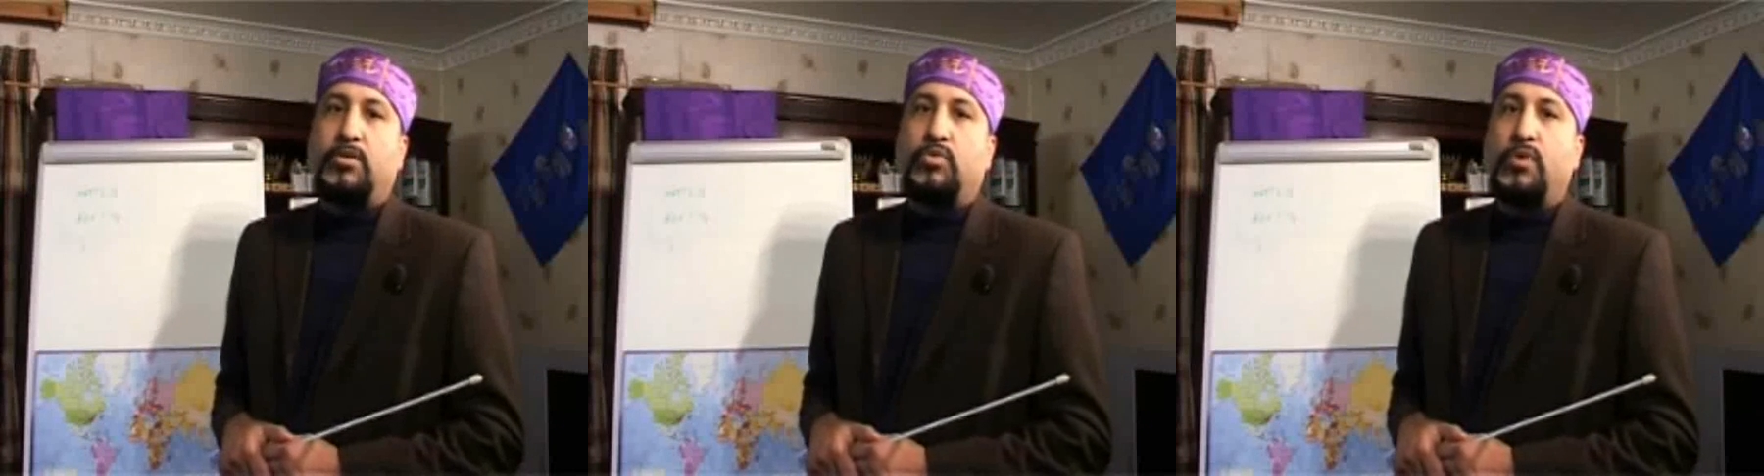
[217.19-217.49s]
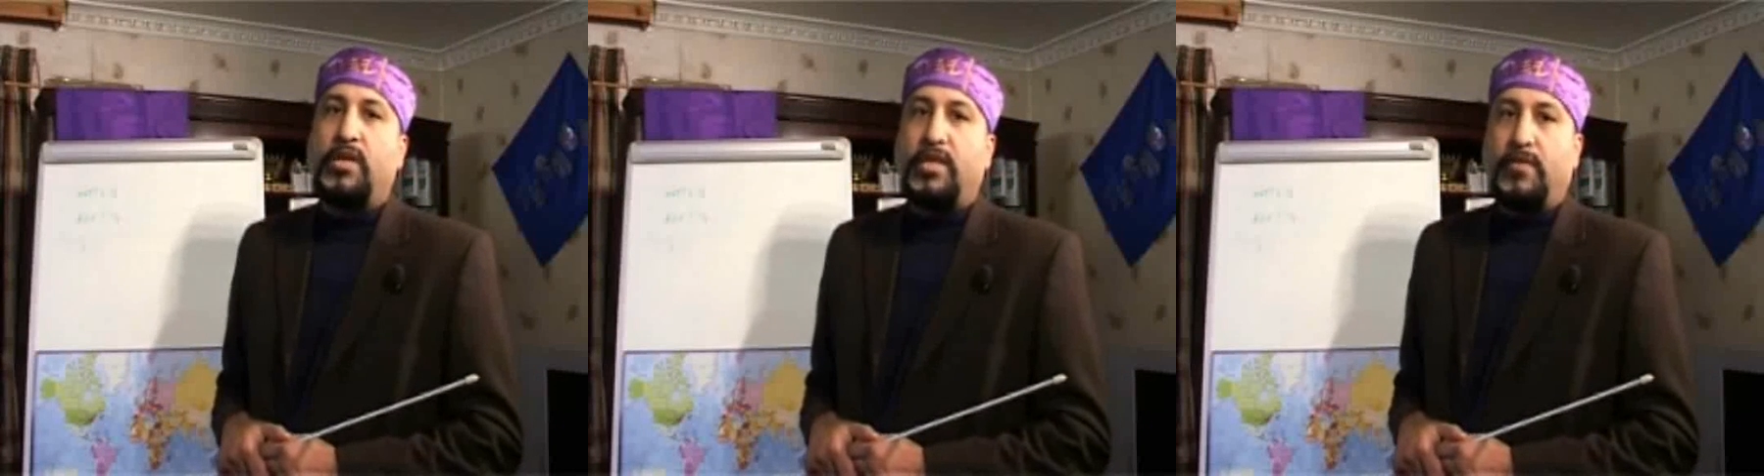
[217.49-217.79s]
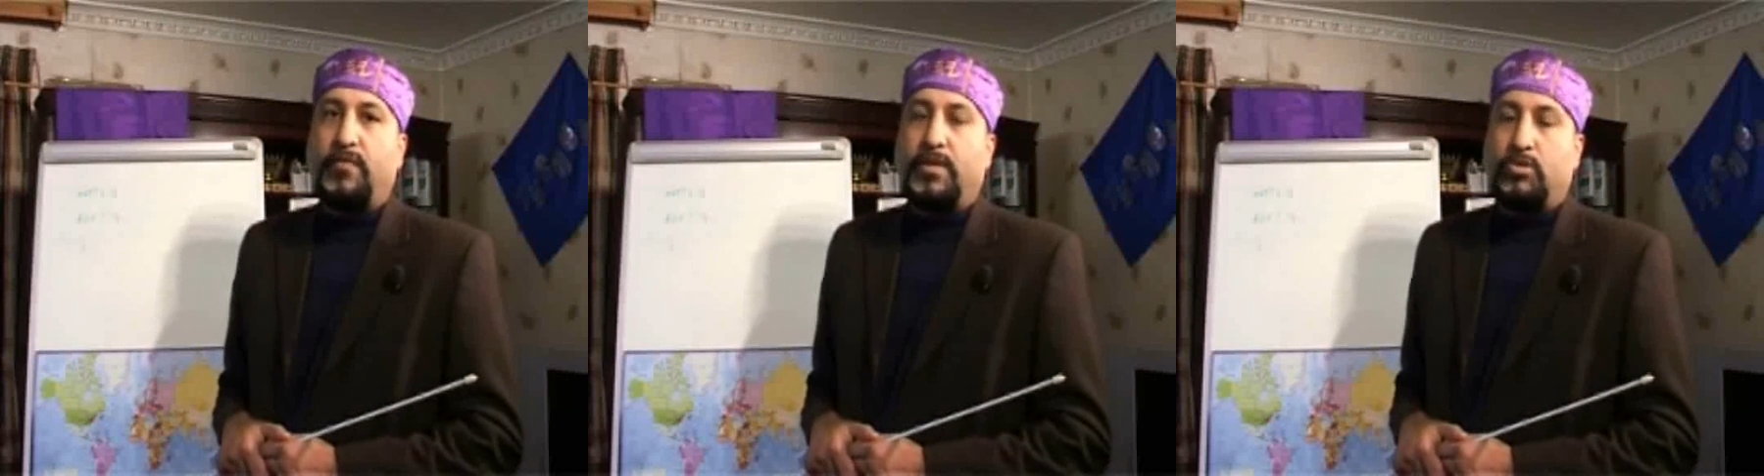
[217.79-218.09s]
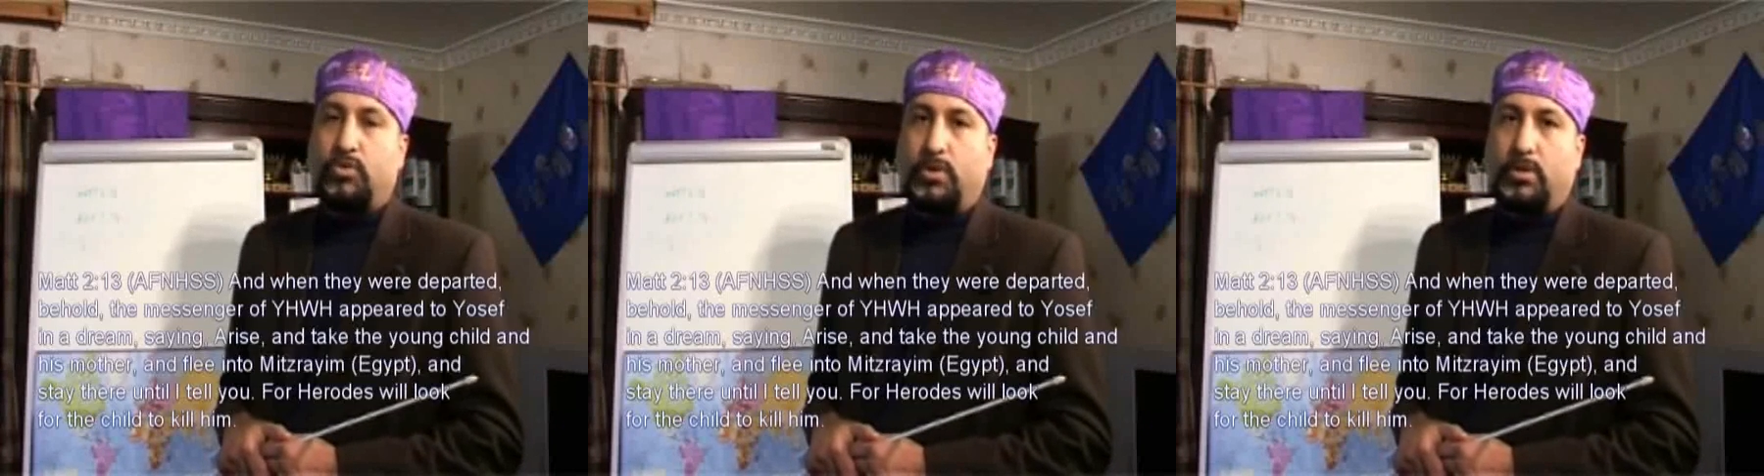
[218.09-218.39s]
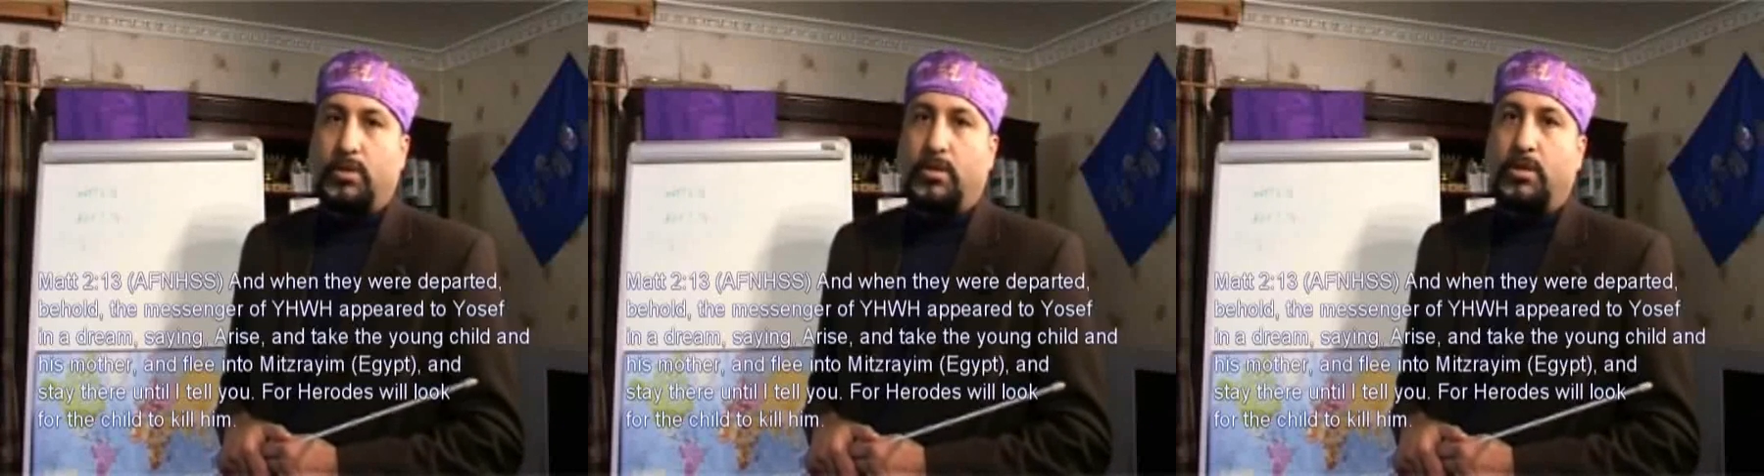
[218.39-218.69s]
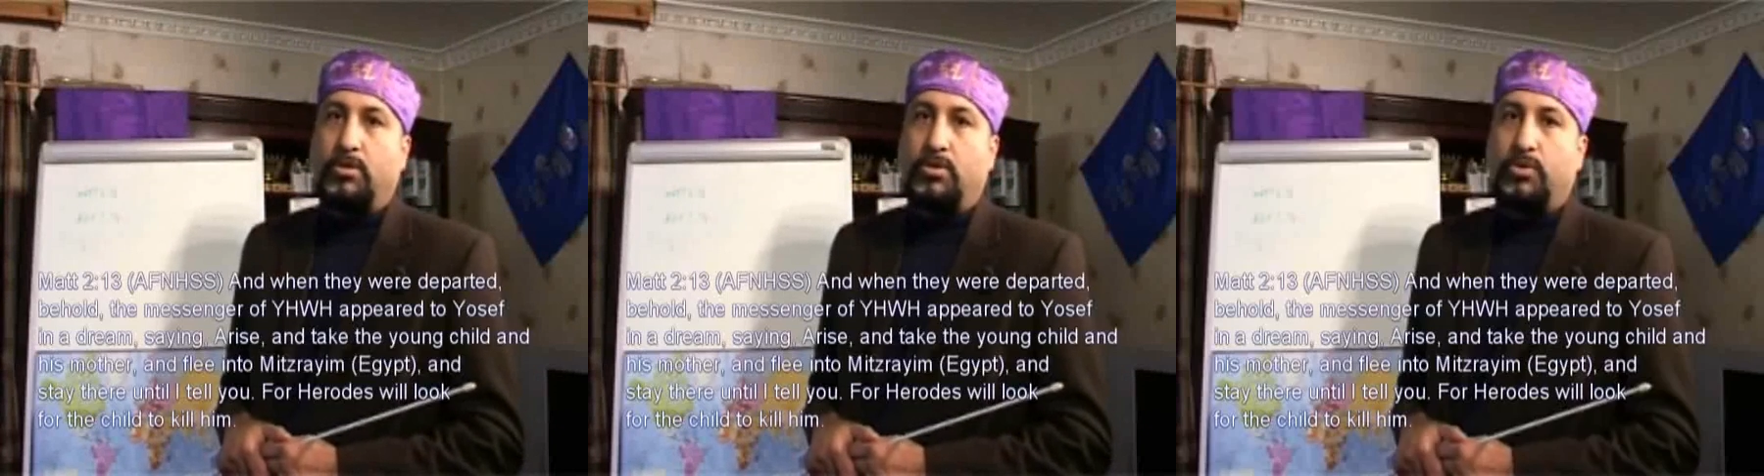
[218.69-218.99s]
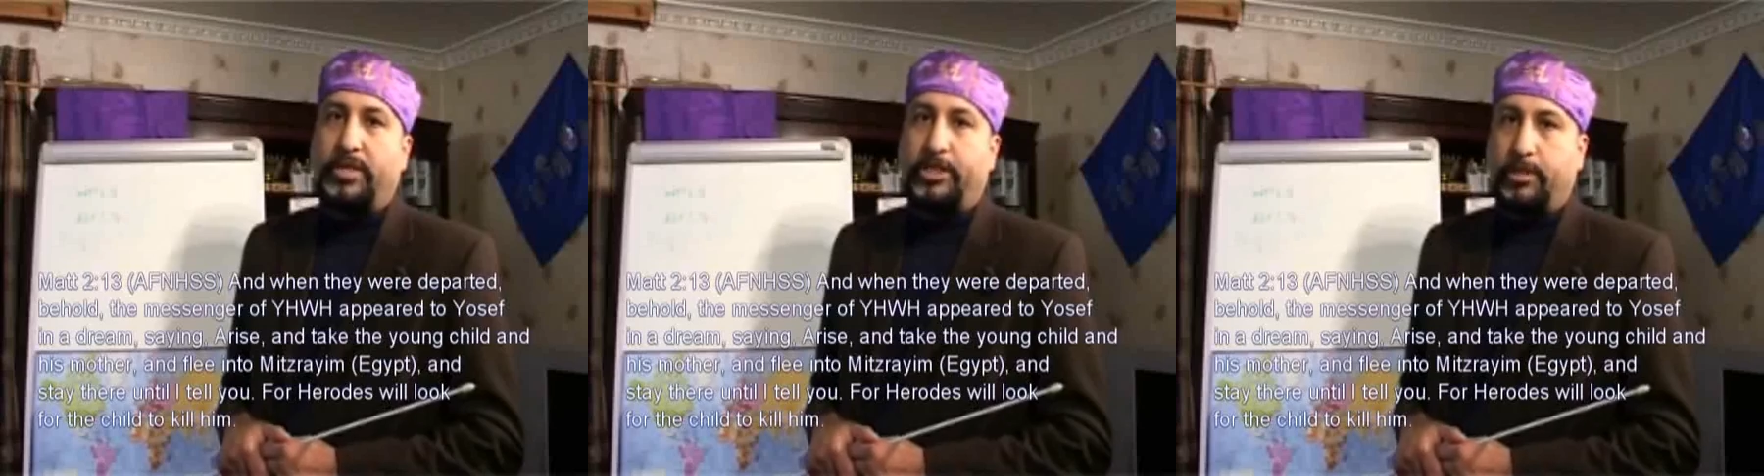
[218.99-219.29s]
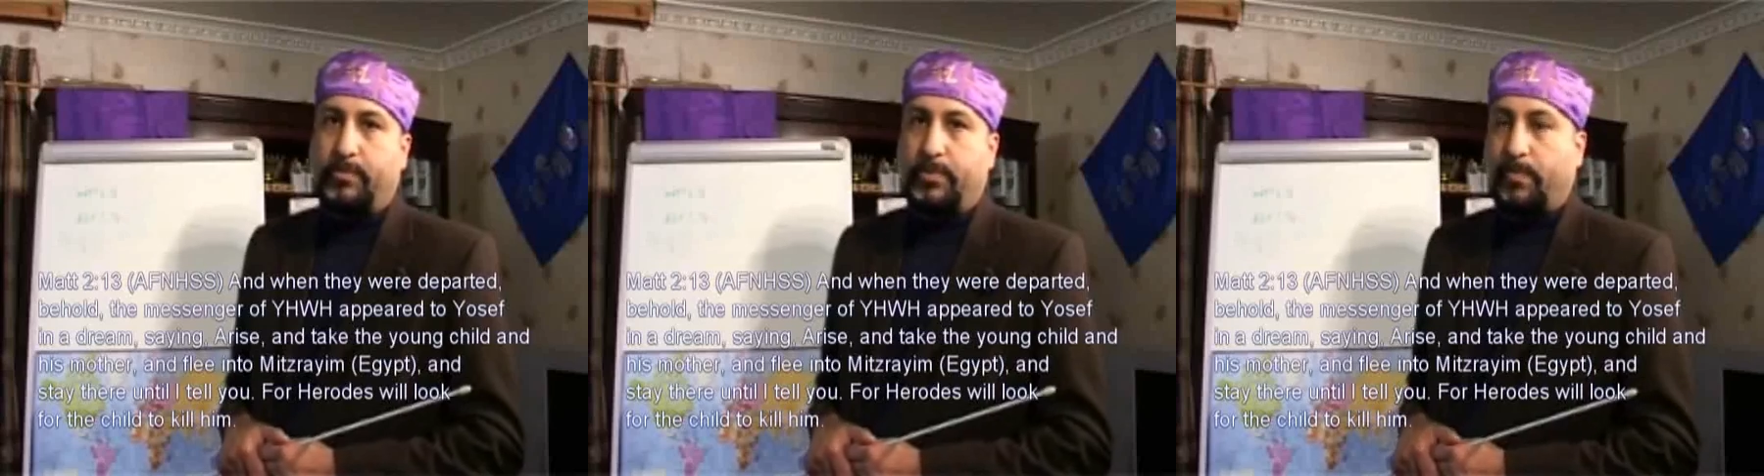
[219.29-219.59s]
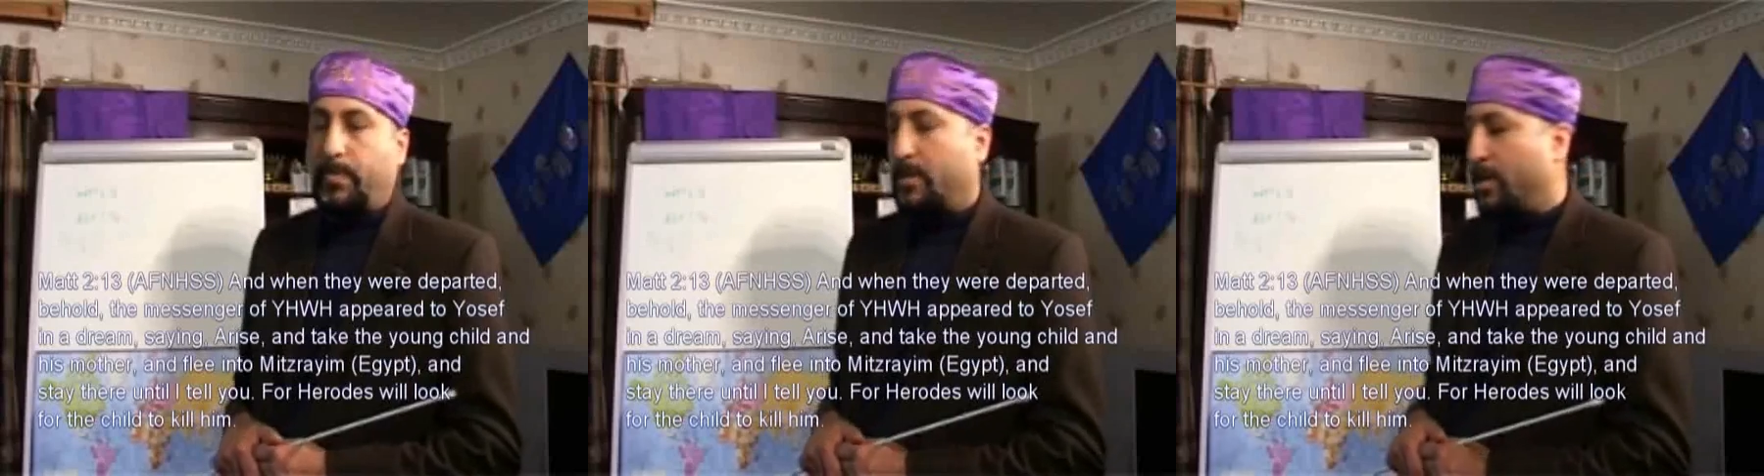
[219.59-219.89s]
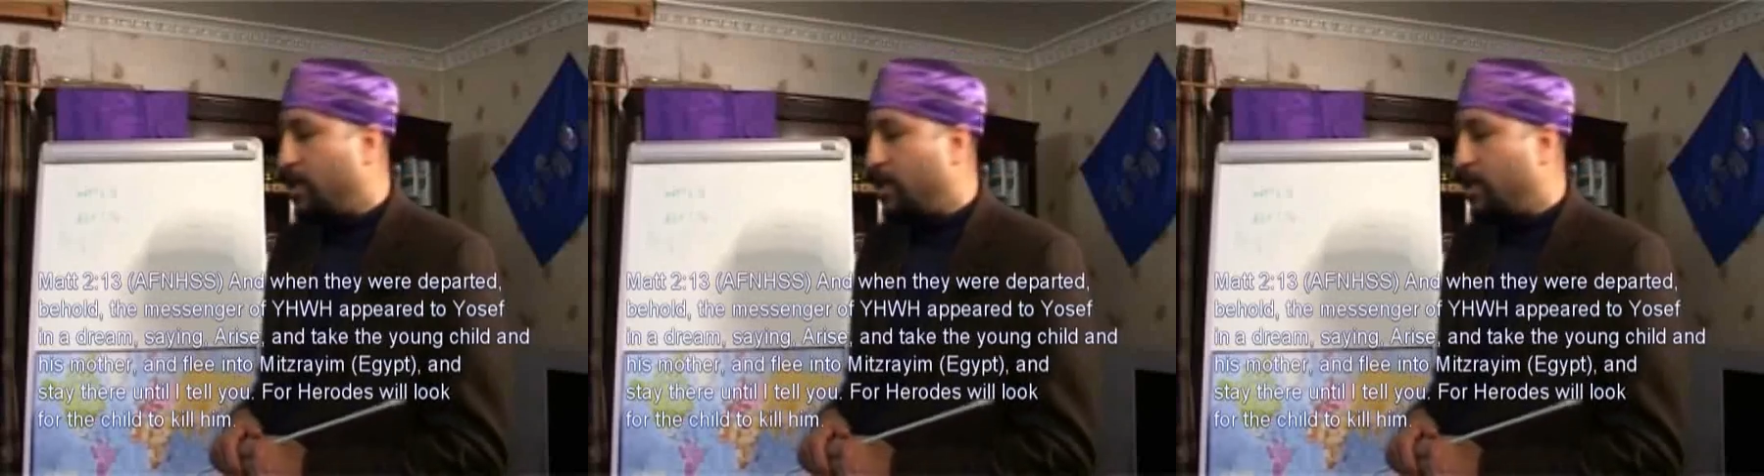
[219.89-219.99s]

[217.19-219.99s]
had to leave Israel and go to Egypt.